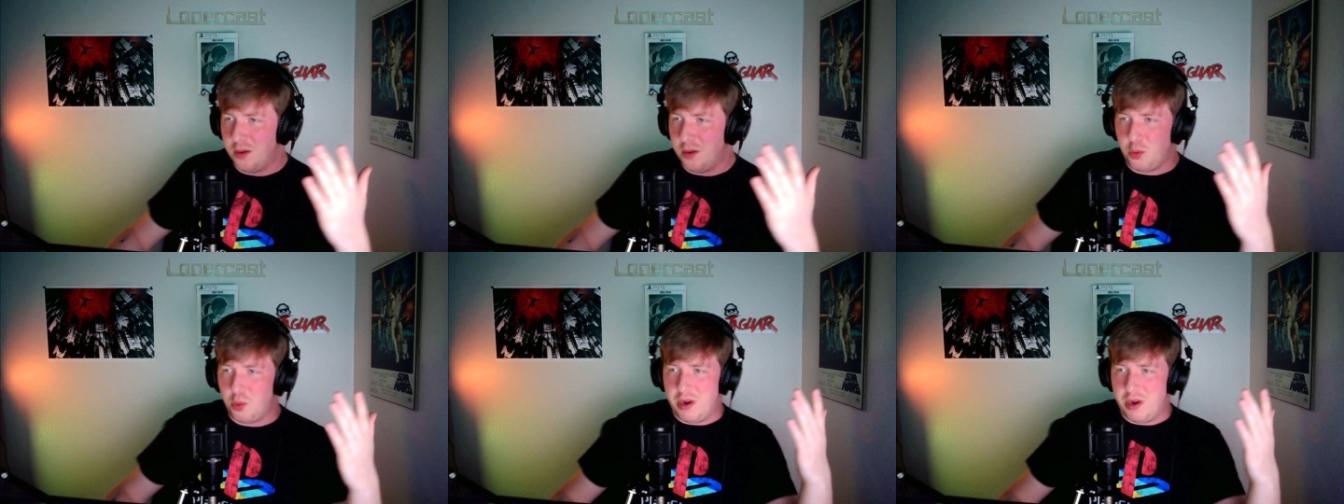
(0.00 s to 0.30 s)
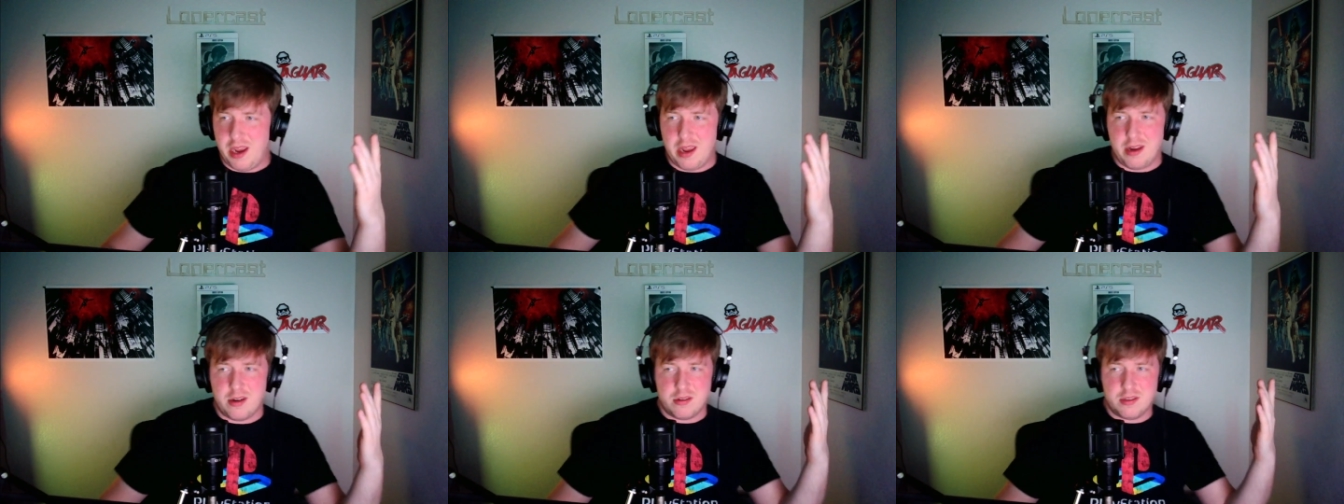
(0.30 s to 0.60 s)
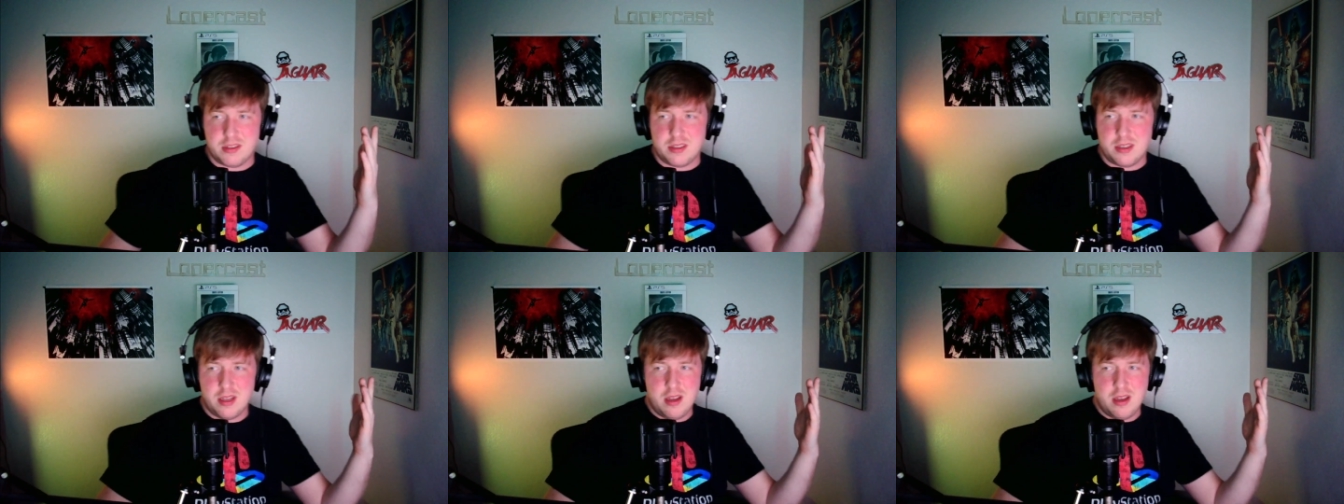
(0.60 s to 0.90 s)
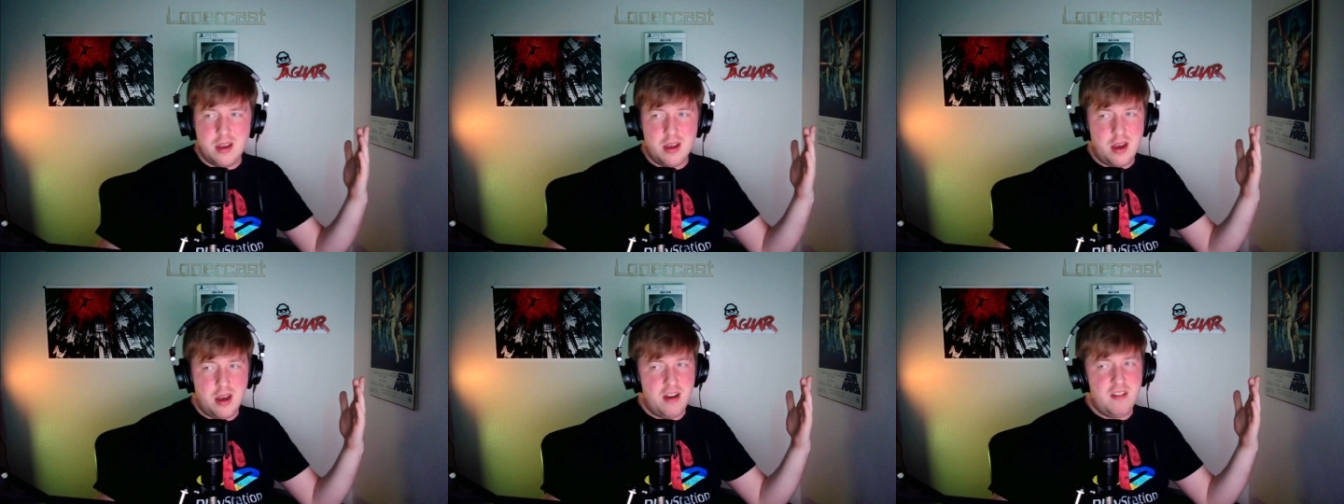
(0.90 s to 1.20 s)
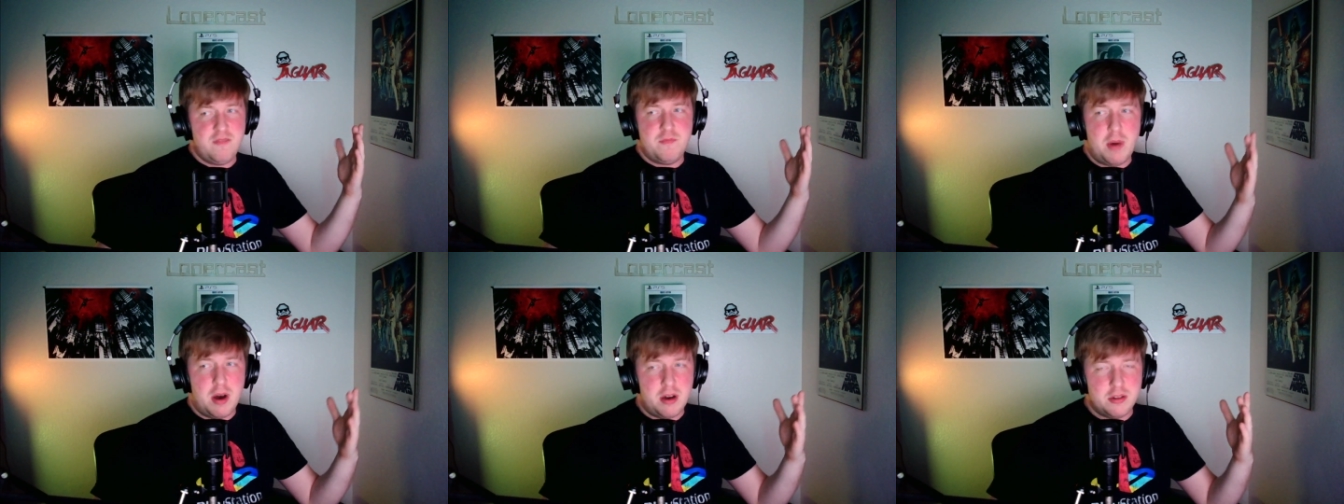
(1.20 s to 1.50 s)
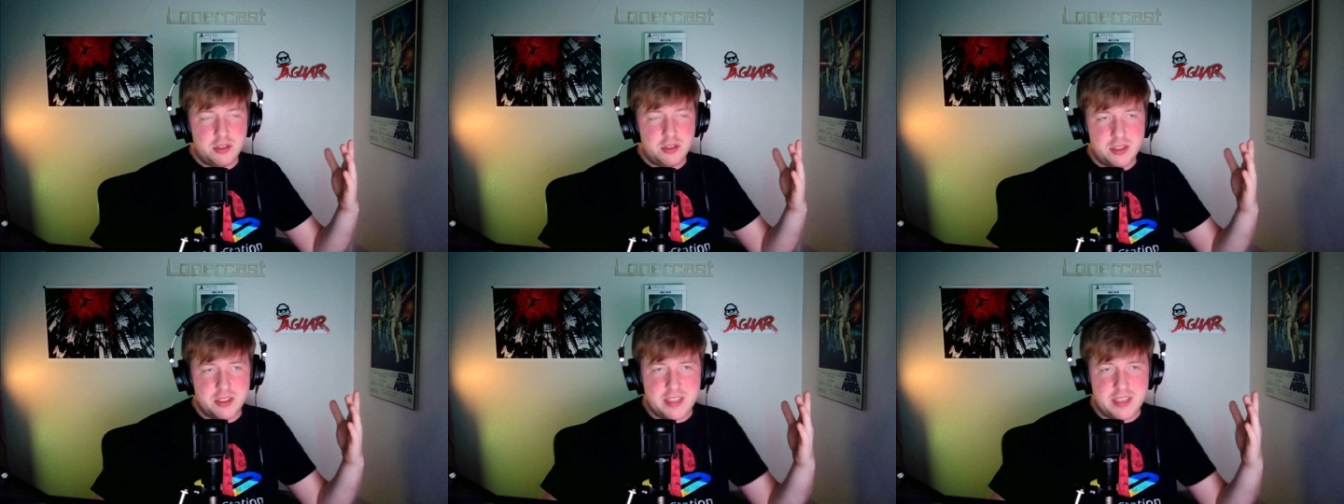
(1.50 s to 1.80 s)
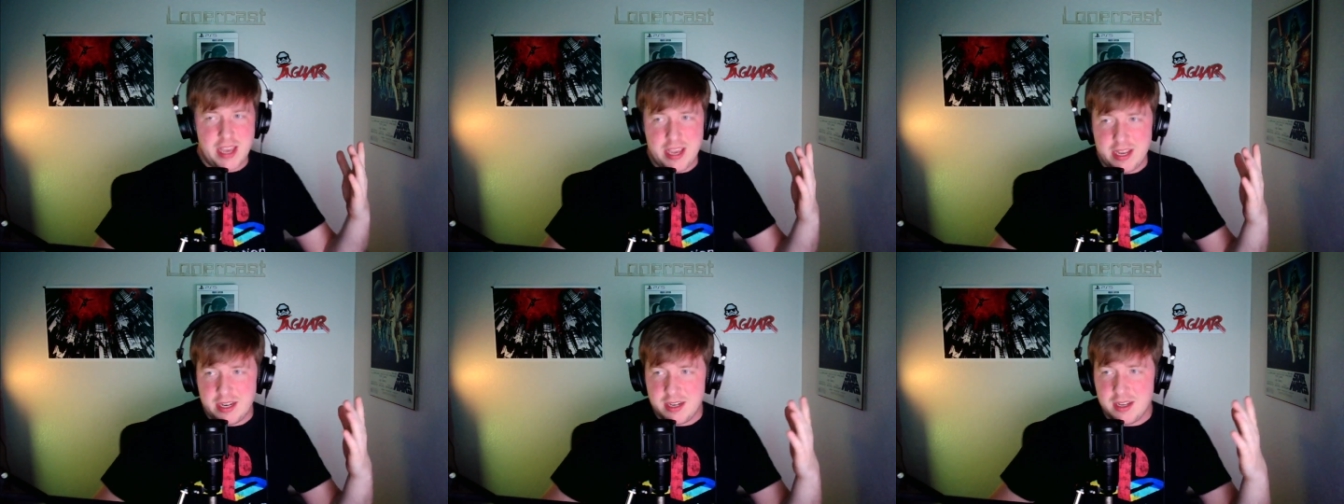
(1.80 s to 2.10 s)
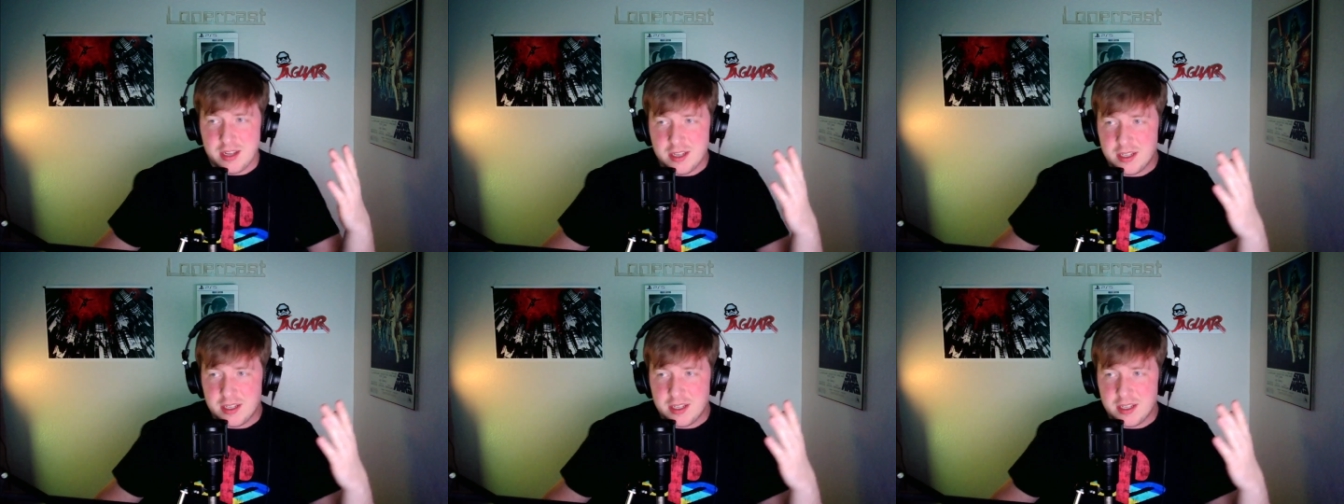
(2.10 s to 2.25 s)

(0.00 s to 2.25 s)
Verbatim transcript: creators of Baldur's Gate,